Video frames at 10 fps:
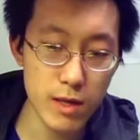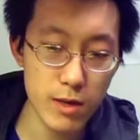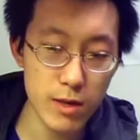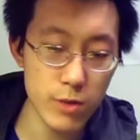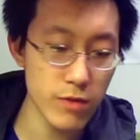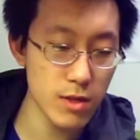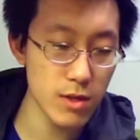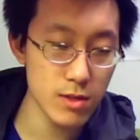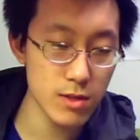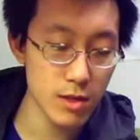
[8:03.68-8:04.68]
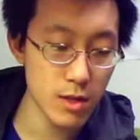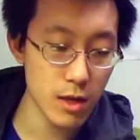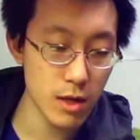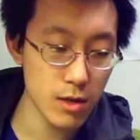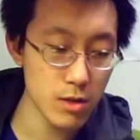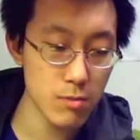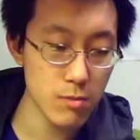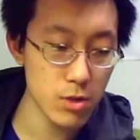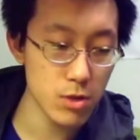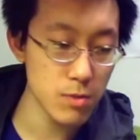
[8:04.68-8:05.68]
made. I could have easily
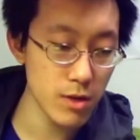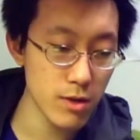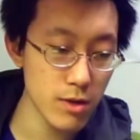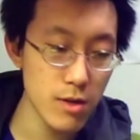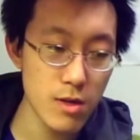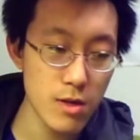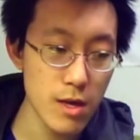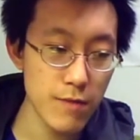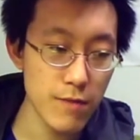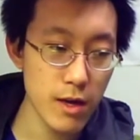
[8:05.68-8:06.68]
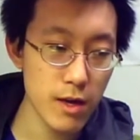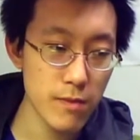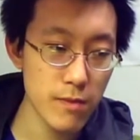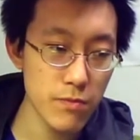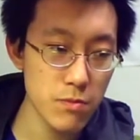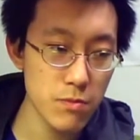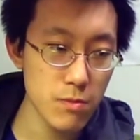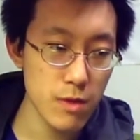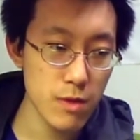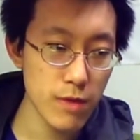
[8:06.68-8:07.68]
done much better if I
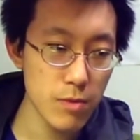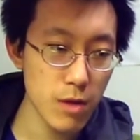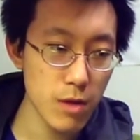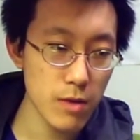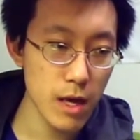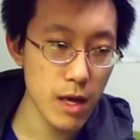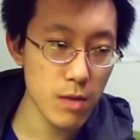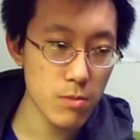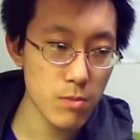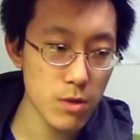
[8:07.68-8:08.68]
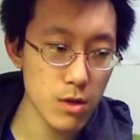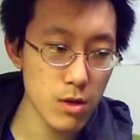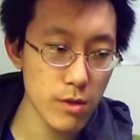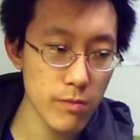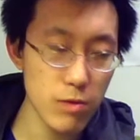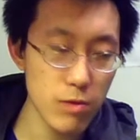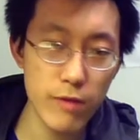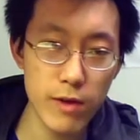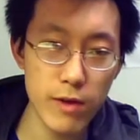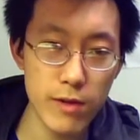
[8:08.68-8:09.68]
probably had
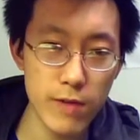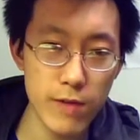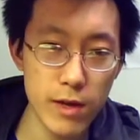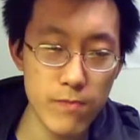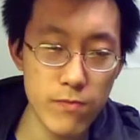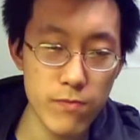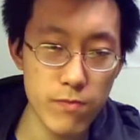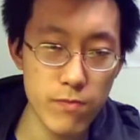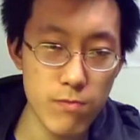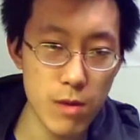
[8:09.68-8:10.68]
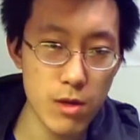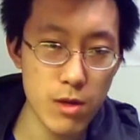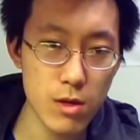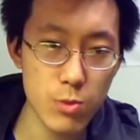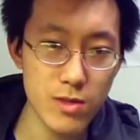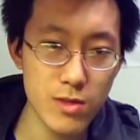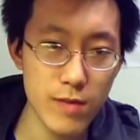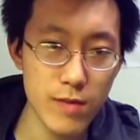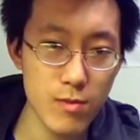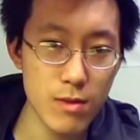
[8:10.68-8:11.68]
probably if I maybe was
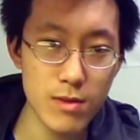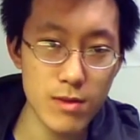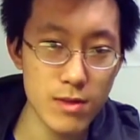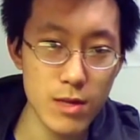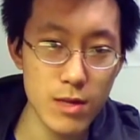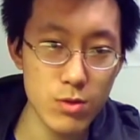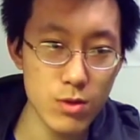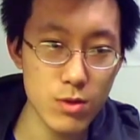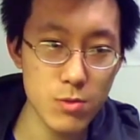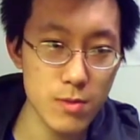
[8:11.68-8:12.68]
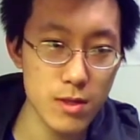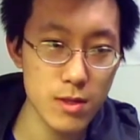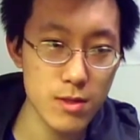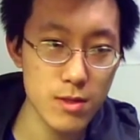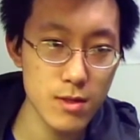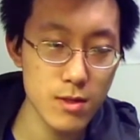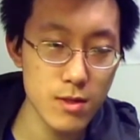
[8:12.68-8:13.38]
given maybe like 10 or 20 more minutes.